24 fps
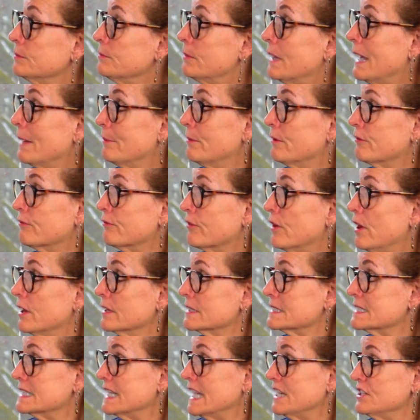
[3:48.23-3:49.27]
Papa
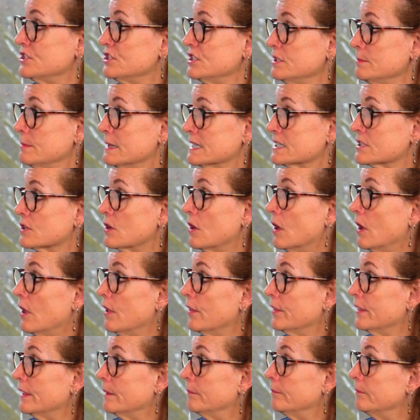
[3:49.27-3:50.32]
Frog said she must
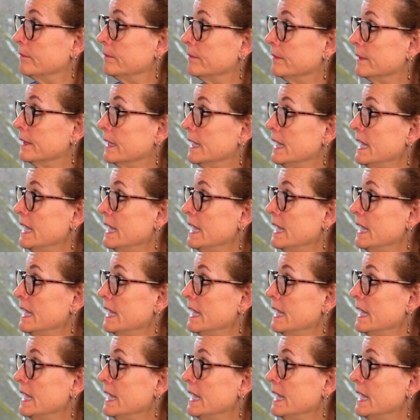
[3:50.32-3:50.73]
call them.